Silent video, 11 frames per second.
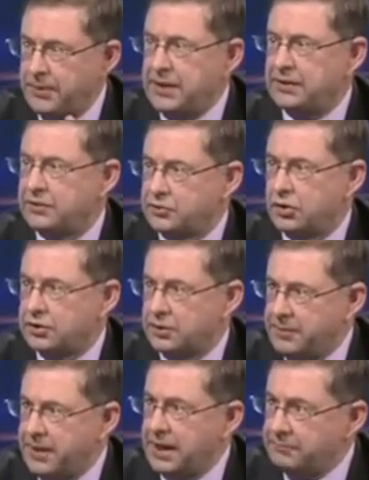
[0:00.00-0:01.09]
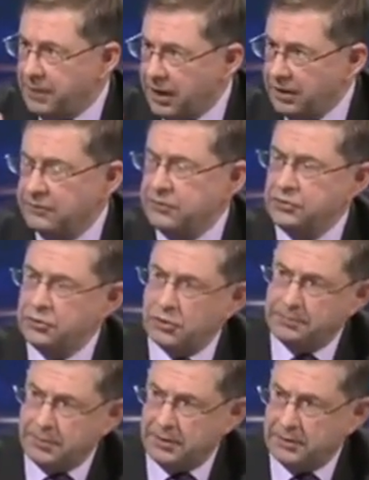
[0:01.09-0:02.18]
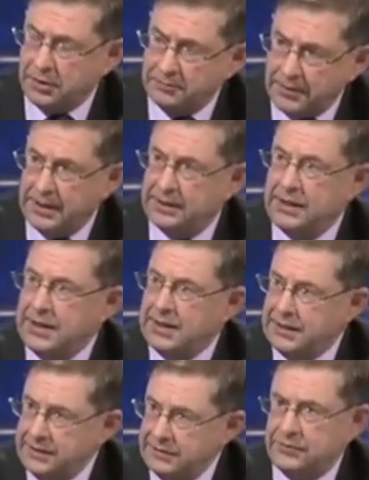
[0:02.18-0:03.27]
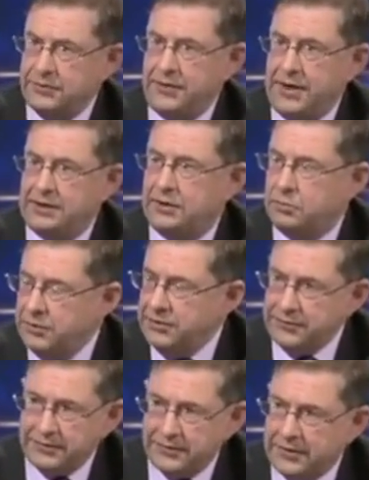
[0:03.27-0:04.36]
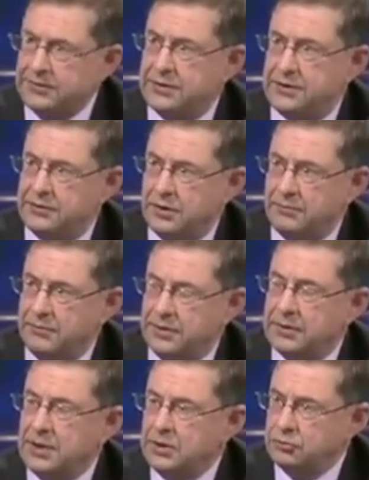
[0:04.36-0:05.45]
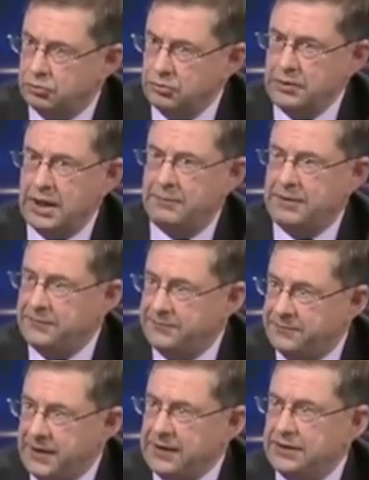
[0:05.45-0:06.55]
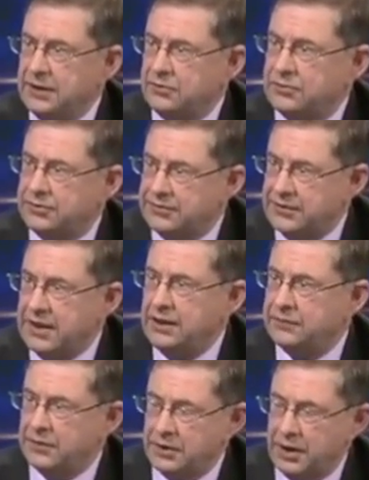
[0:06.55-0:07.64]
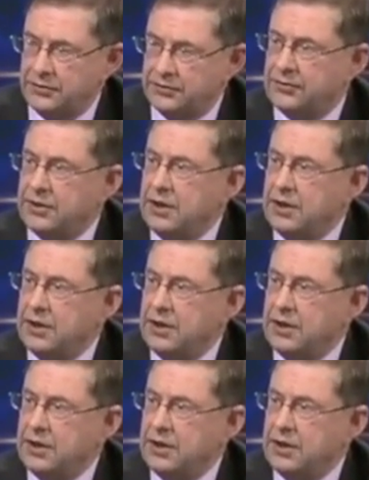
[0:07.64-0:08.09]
big the short-term pain. And part of the short-term pain is the fact that we have insisted as a government, through NAMA, in finding out the scale of the losses.